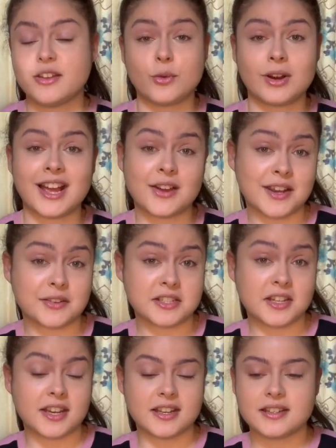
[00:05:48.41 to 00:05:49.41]
if we're allowed
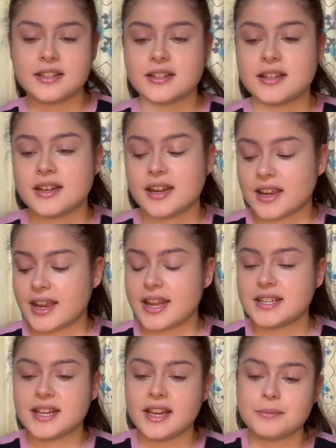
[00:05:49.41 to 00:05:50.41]
outside, then I can
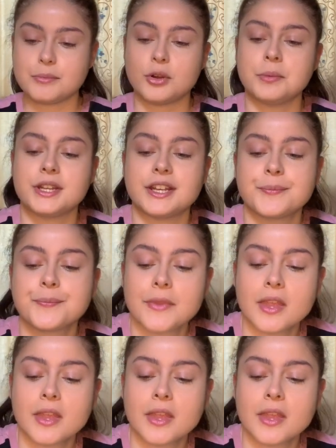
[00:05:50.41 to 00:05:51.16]
get tanned properly.